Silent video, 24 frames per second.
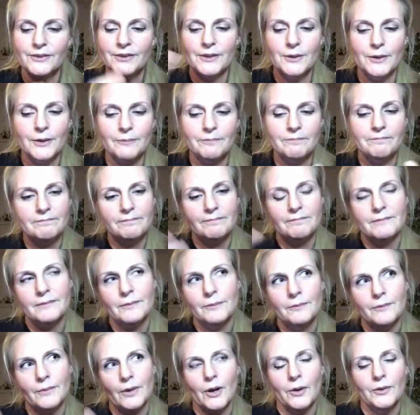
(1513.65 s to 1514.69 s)

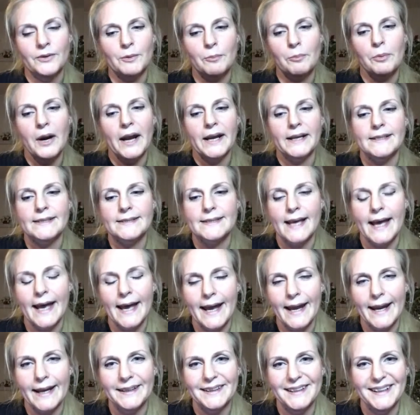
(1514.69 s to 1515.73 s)
the bright
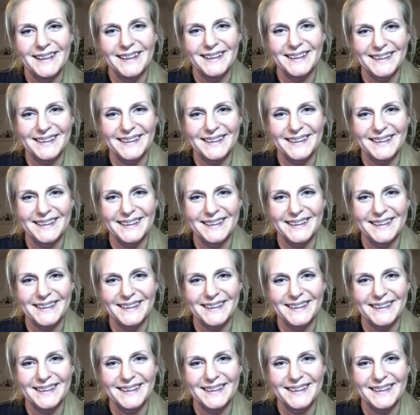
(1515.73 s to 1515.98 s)
side.